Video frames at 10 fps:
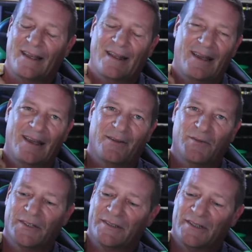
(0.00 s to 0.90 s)

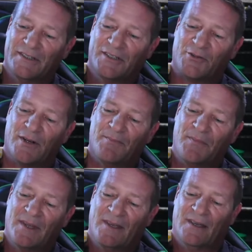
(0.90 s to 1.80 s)
animal is such a trip.
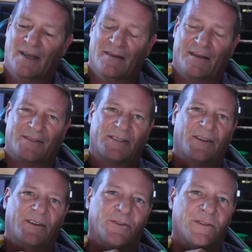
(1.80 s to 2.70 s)
I'm gonna have to
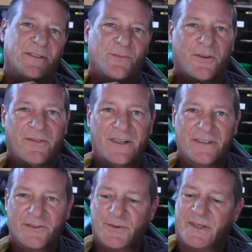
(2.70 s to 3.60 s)
start doing some more
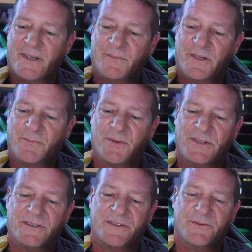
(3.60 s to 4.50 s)
videos with him here pretty
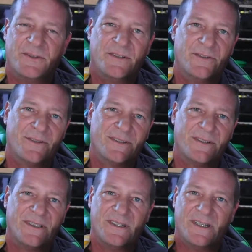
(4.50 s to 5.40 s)
soon too, because
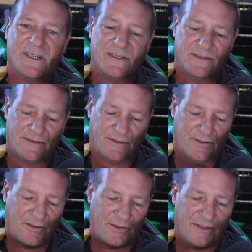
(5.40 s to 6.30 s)
he has
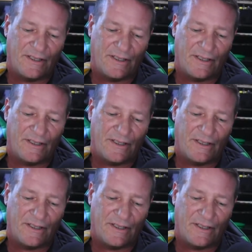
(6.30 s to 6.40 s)
turned